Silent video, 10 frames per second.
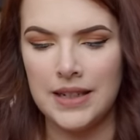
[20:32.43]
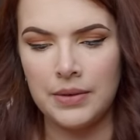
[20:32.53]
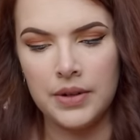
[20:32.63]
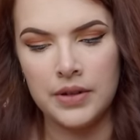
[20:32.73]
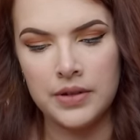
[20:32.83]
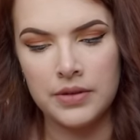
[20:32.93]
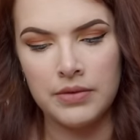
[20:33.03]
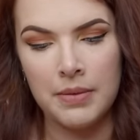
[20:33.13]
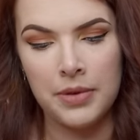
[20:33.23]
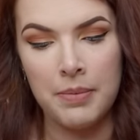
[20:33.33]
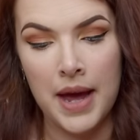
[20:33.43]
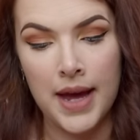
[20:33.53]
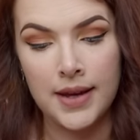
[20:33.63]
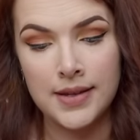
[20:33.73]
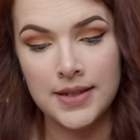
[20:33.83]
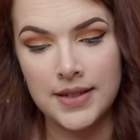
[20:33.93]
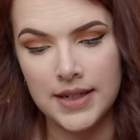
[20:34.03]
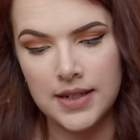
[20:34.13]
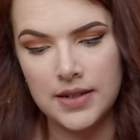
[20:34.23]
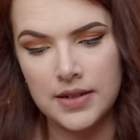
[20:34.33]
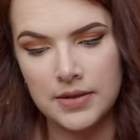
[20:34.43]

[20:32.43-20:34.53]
I'm going to rip the bag instead.